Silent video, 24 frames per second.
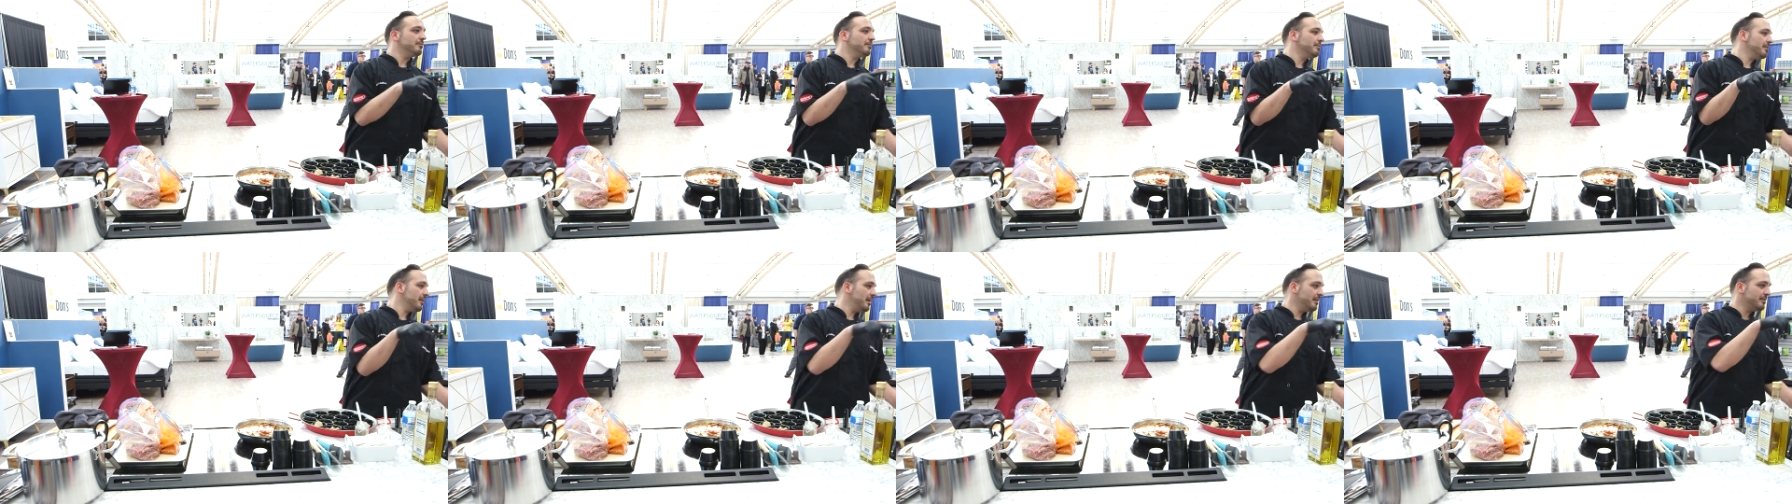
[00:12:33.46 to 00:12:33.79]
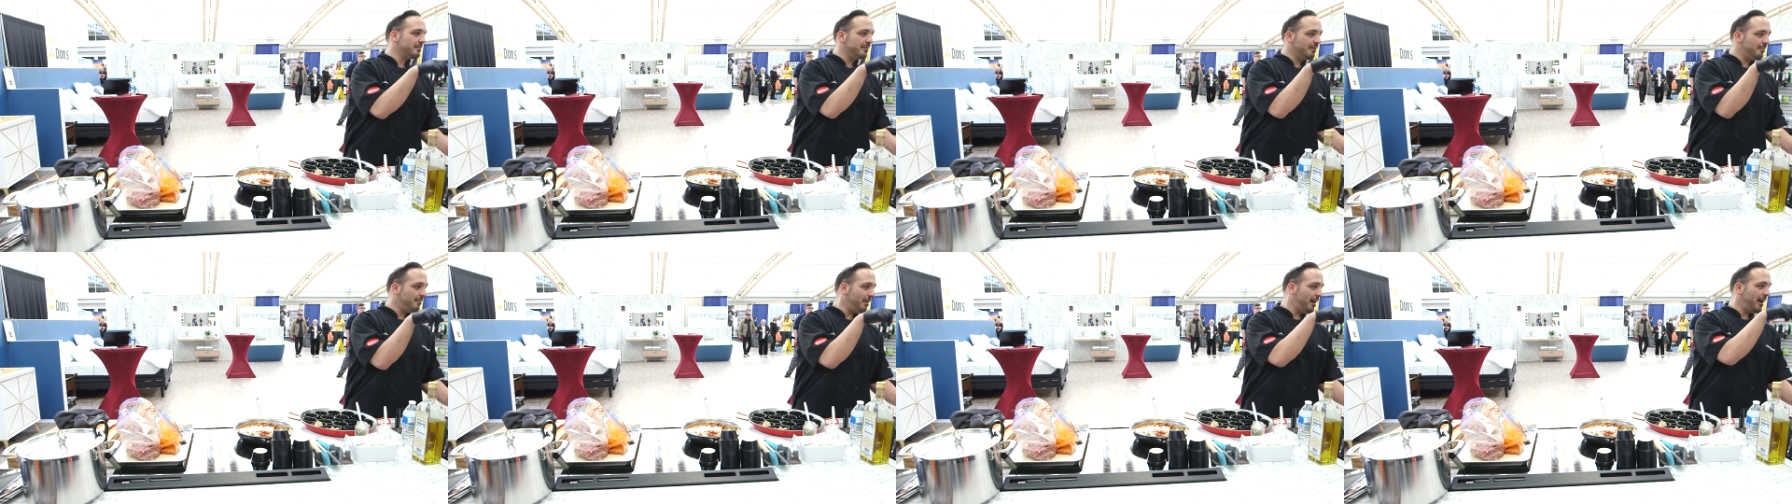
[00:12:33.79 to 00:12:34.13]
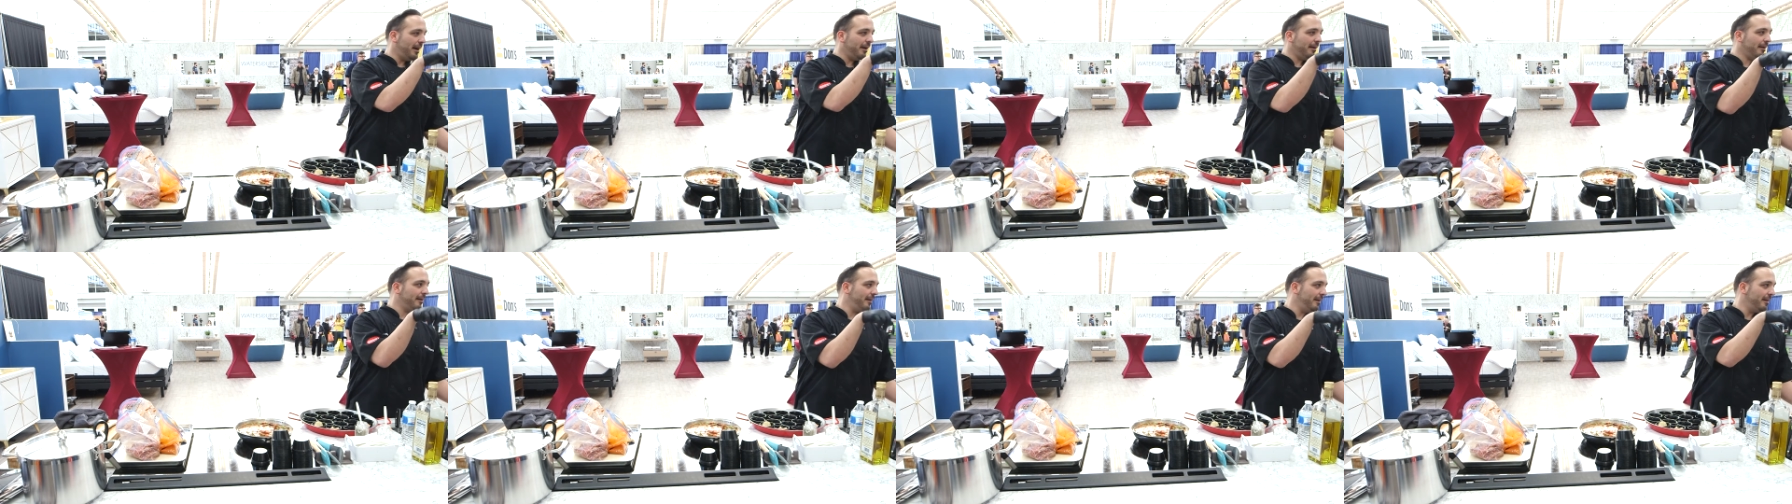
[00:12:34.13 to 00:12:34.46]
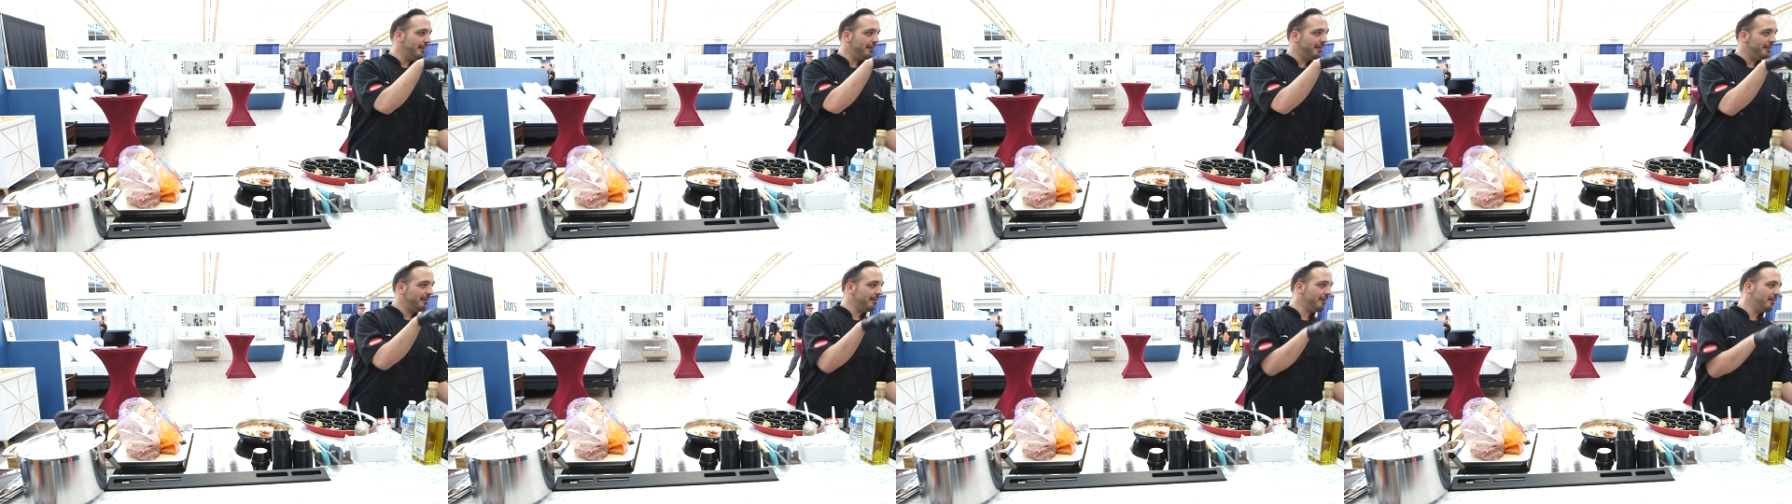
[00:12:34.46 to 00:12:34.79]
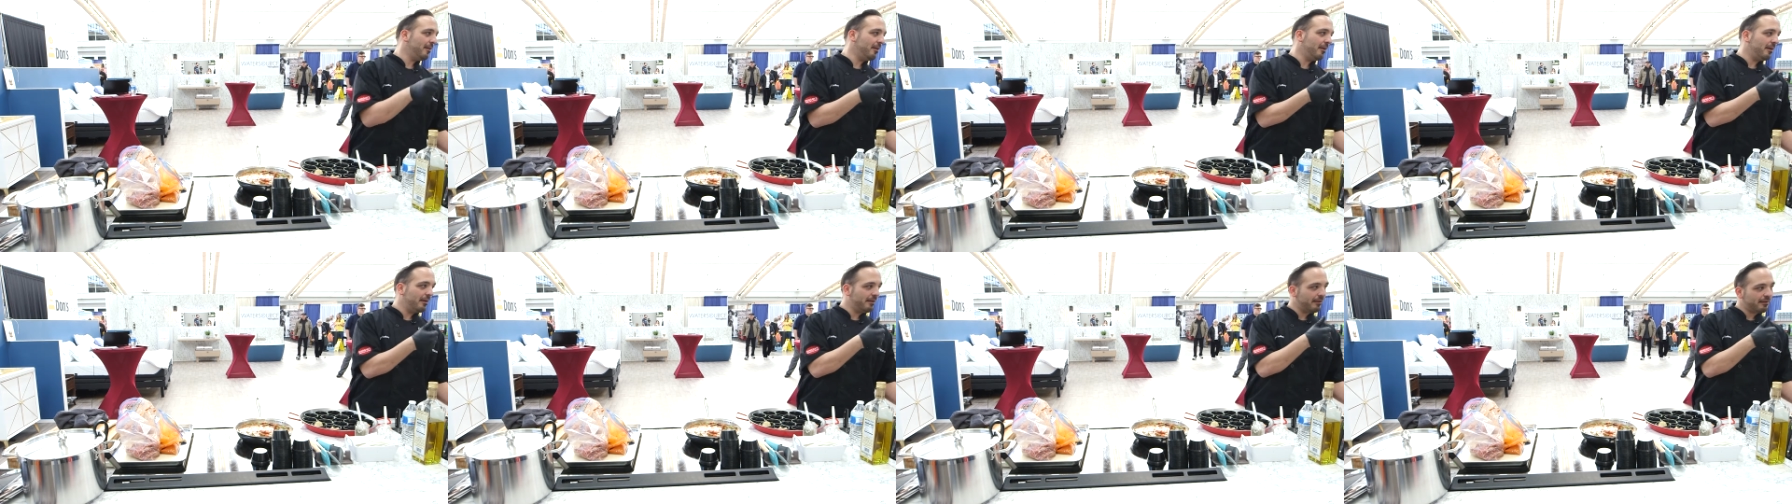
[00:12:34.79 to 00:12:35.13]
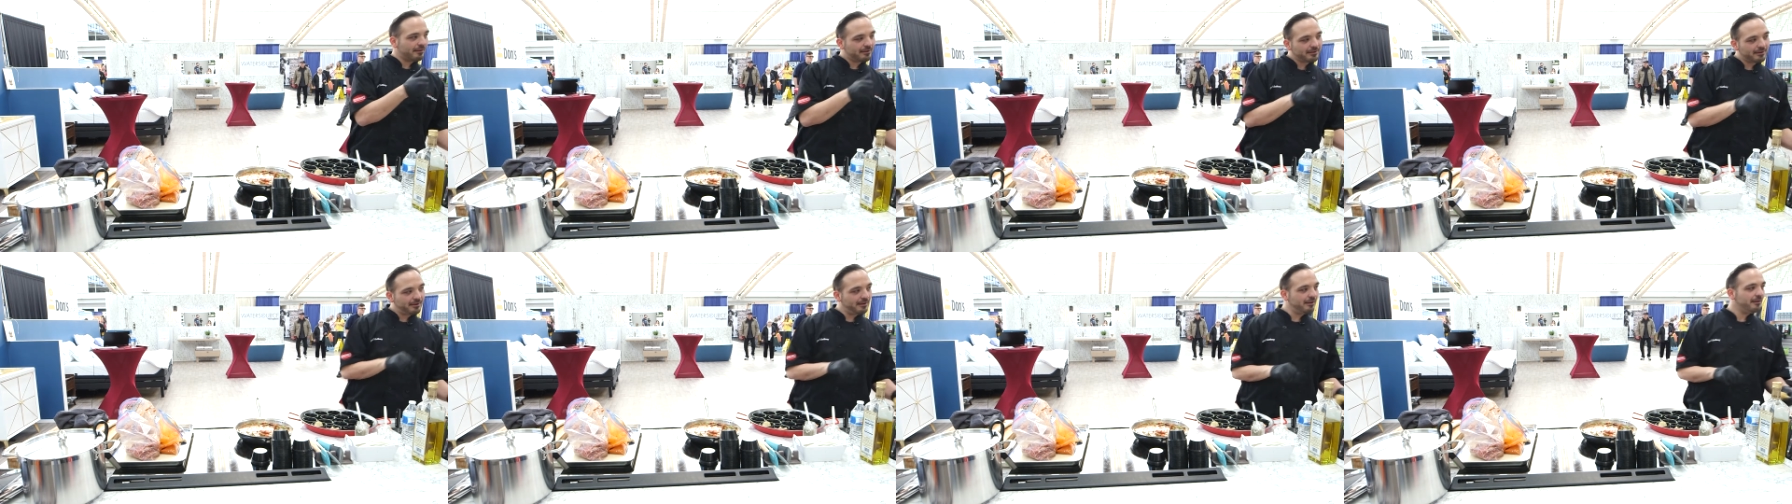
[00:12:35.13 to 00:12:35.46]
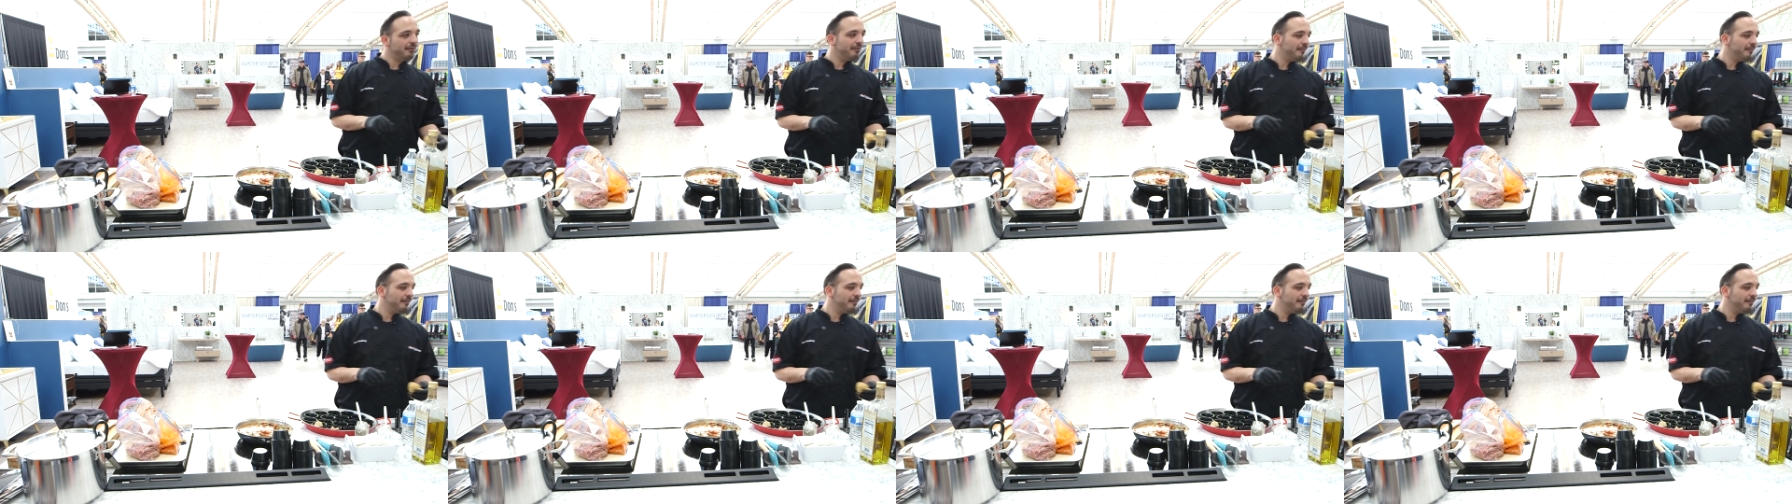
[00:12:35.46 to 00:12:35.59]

Guys in the back, anything? All right, okay,